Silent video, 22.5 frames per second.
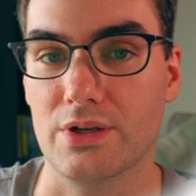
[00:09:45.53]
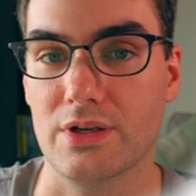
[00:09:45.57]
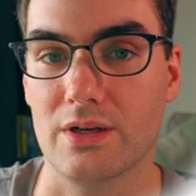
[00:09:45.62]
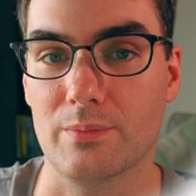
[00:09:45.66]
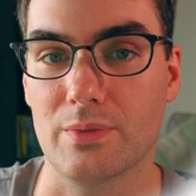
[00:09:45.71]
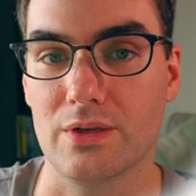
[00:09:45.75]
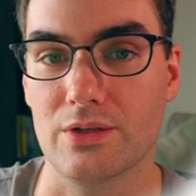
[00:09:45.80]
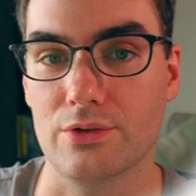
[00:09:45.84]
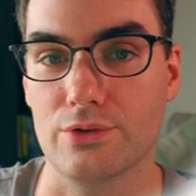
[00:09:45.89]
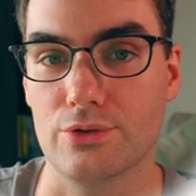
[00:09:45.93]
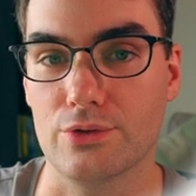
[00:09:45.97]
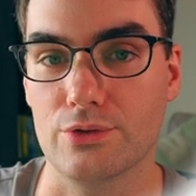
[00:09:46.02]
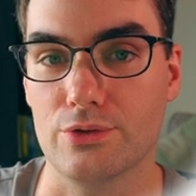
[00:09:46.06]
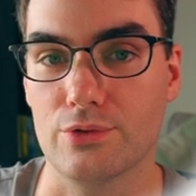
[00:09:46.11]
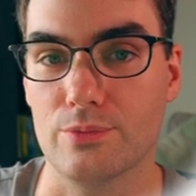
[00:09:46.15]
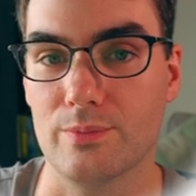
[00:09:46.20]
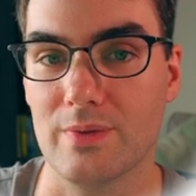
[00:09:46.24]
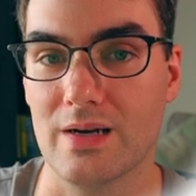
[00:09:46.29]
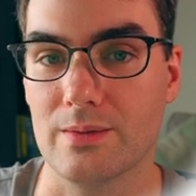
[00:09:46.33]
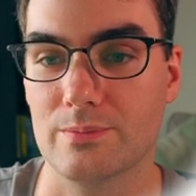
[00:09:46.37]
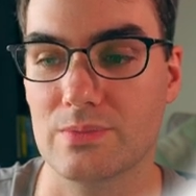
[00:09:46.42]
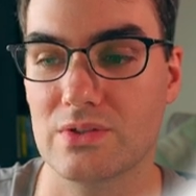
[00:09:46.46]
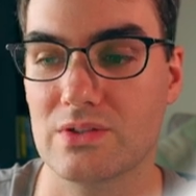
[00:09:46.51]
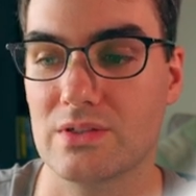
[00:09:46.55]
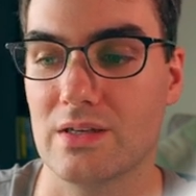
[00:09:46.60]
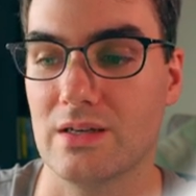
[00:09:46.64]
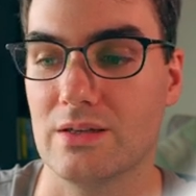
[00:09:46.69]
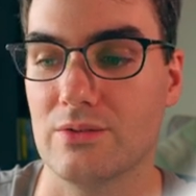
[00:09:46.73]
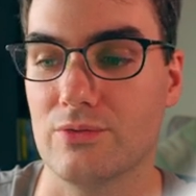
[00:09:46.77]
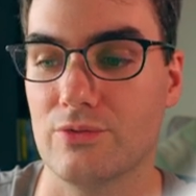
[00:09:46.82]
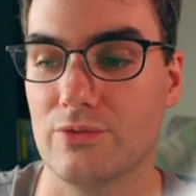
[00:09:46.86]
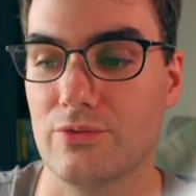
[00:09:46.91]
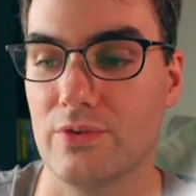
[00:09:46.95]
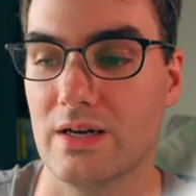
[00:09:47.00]
it up in Google Maps
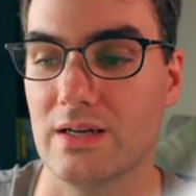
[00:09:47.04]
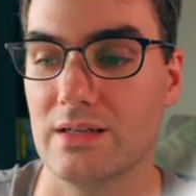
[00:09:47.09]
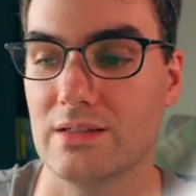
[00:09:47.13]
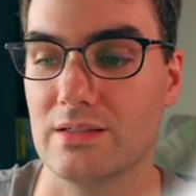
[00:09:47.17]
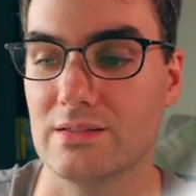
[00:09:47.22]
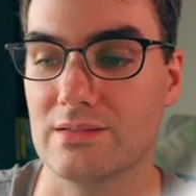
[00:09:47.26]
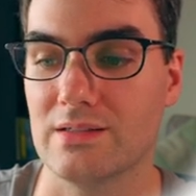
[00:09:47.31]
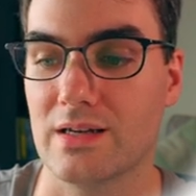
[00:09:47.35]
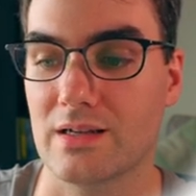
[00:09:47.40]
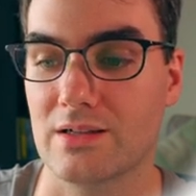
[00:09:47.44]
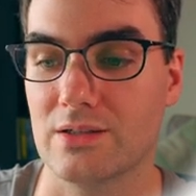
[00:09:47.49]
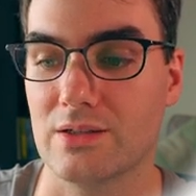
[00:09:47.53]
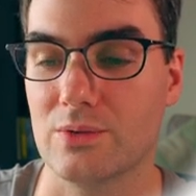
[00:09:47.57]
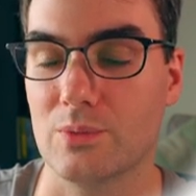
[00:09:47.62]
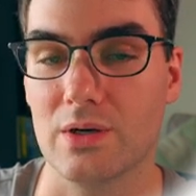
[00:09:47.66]
and find exactly